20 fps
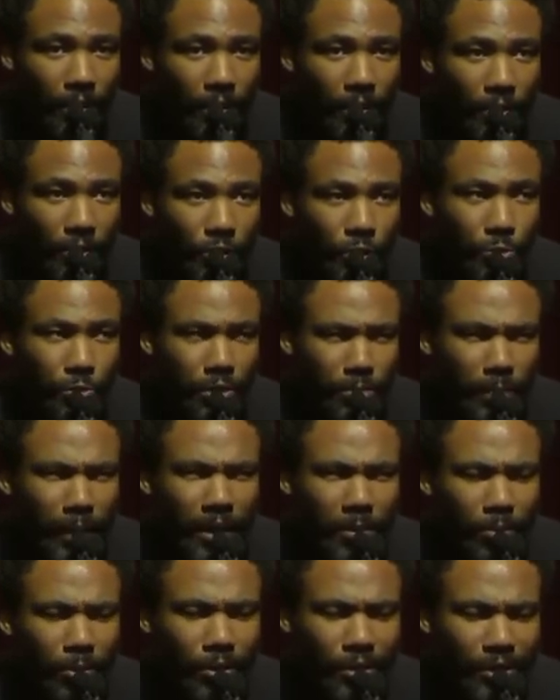you
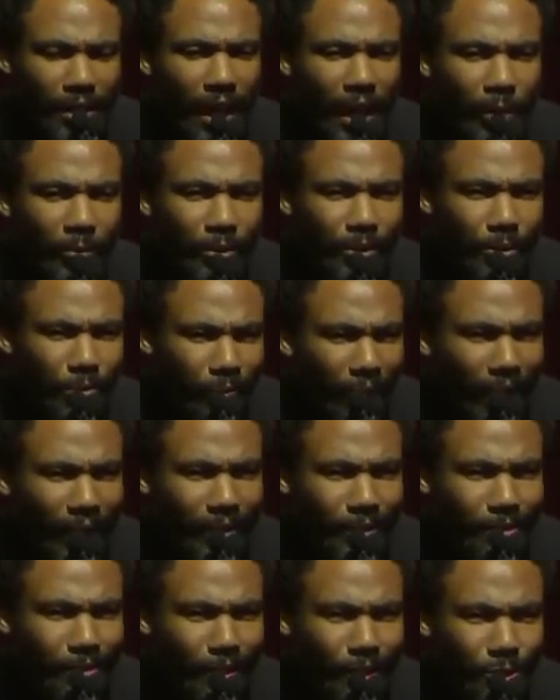spend more time with the
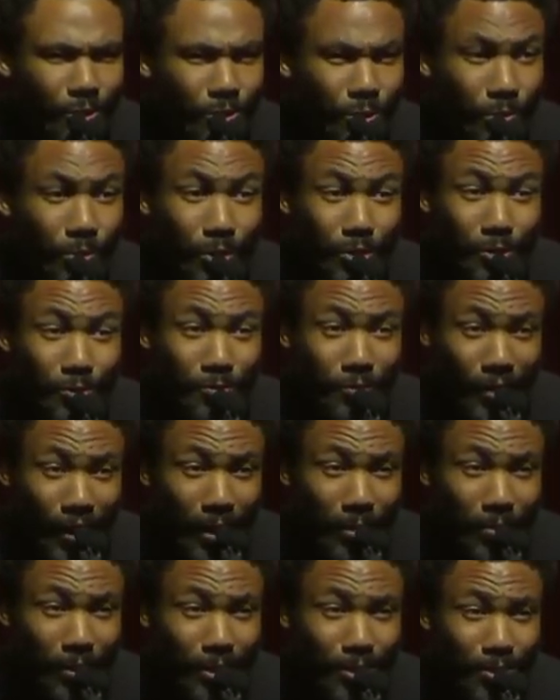writers than you do with your
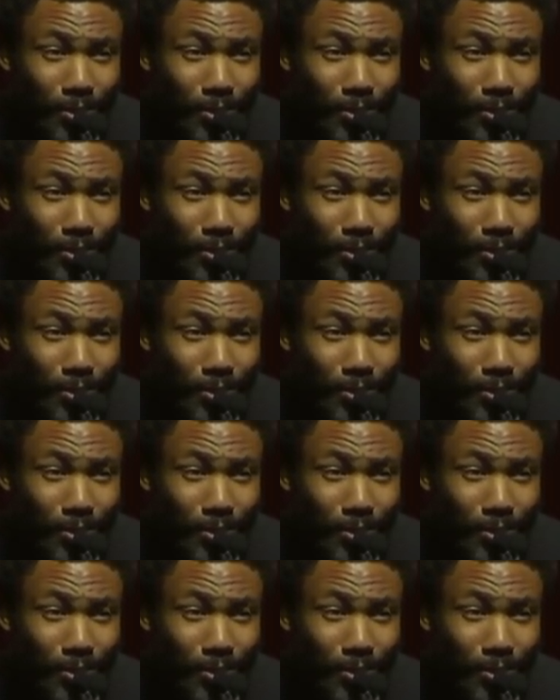family,